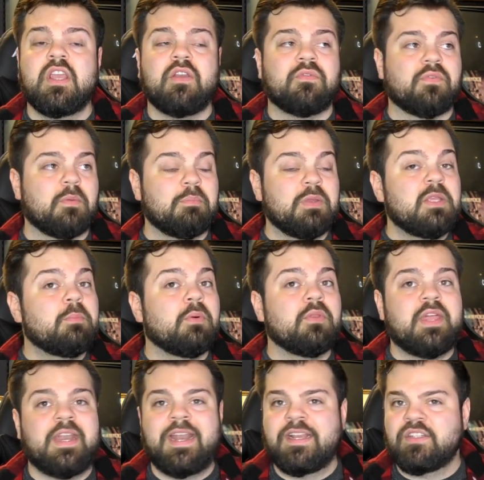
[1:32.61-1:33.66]
from people
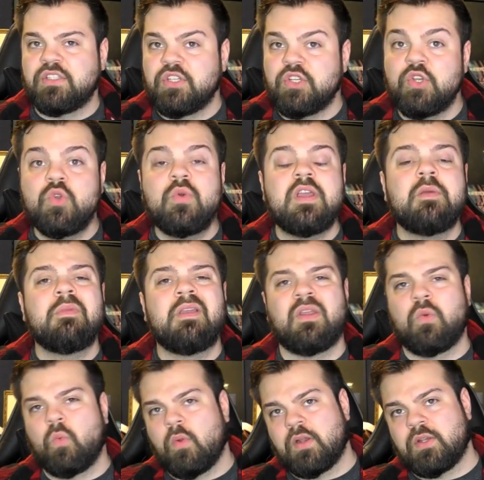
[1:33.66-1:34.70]
that actually knew him
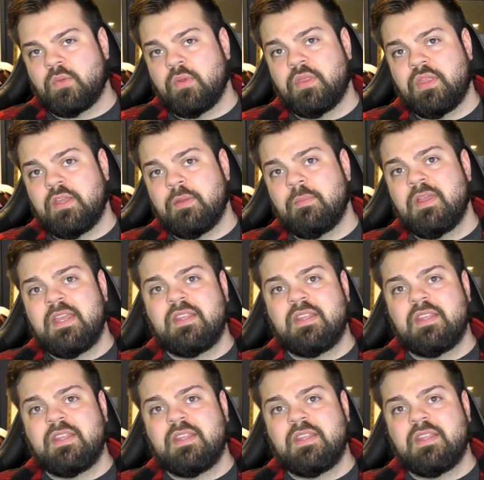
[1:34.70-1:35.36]
and worked with him.